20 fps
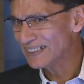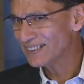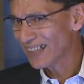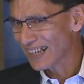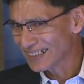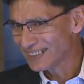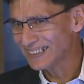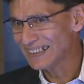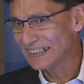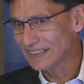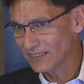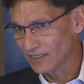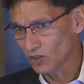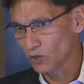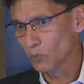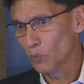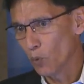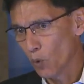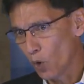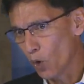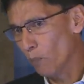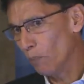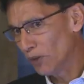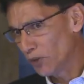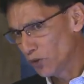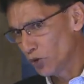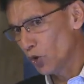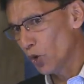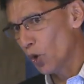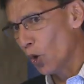The United States is more
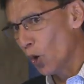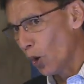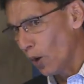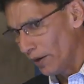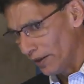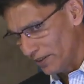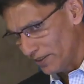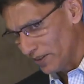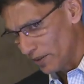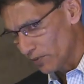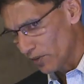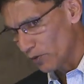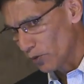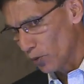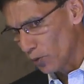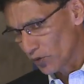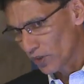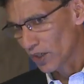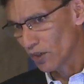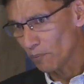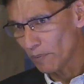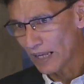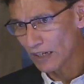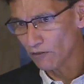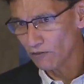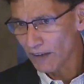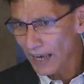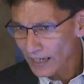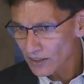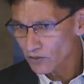mature in terms of those kind of
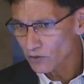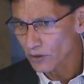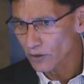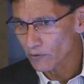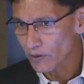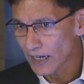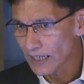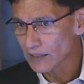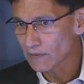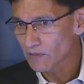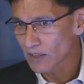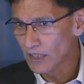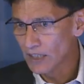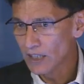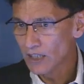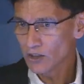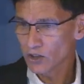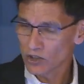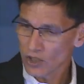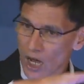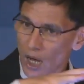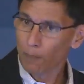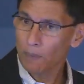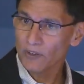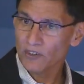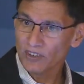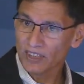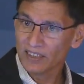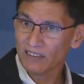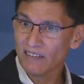manufacturing, right? So the
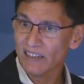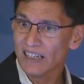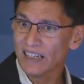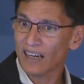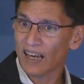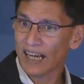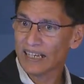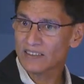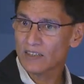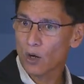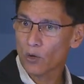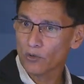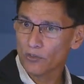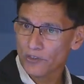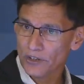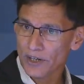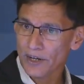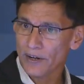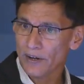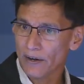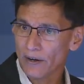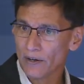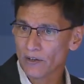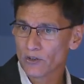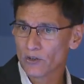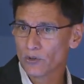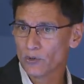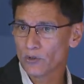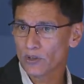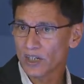opportunity really lies out there
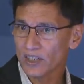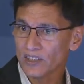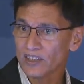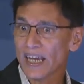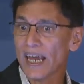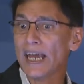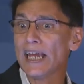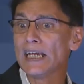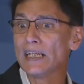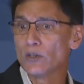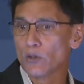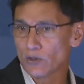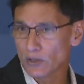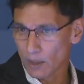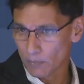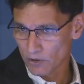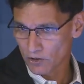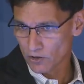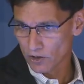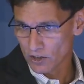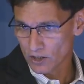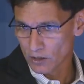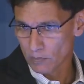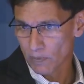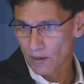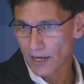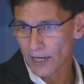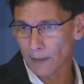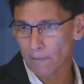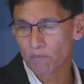to contain those emissions
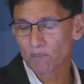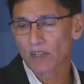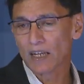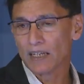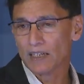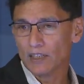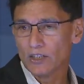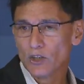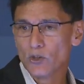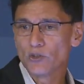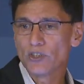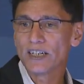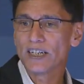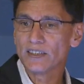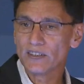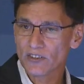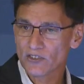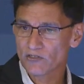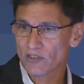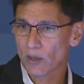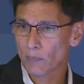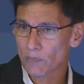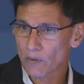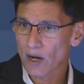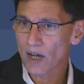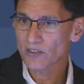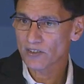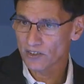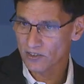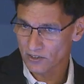by using industrial
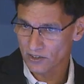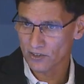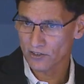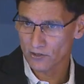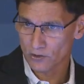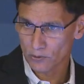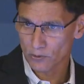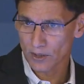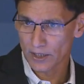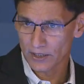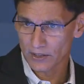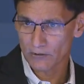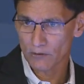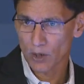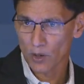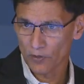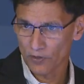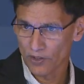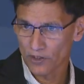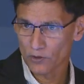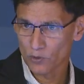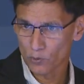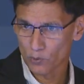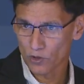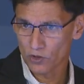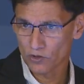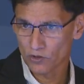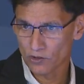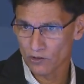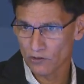processes, right, around this,
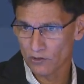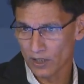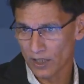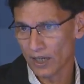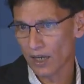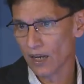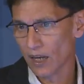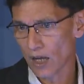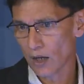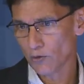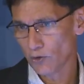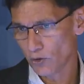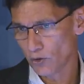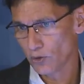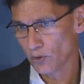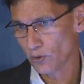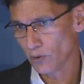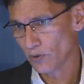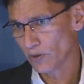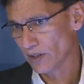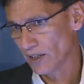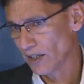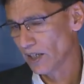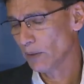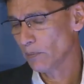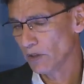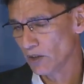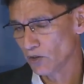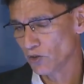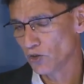which really allow you to
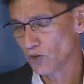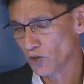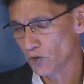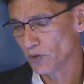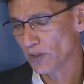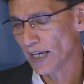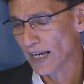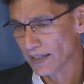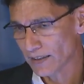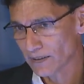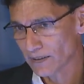enable you to do that.